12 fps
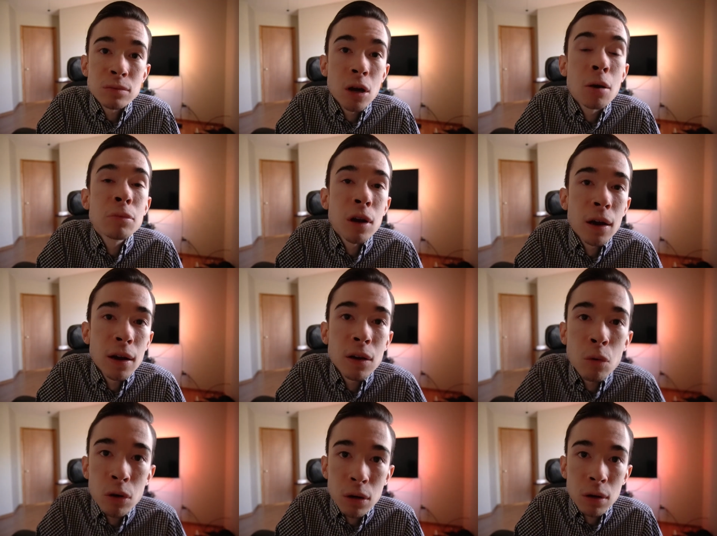upgrade
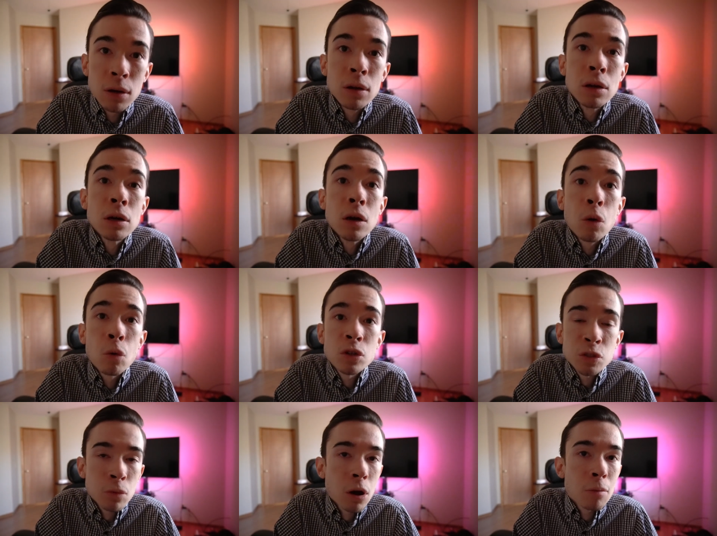or, or
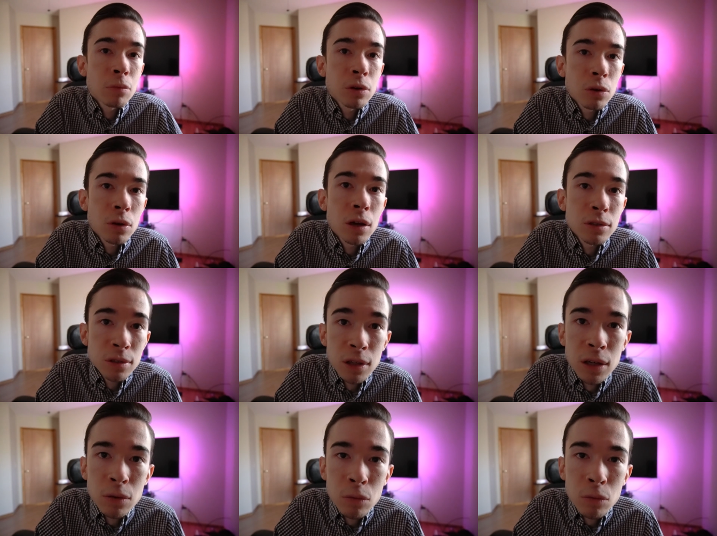swap do you guys think?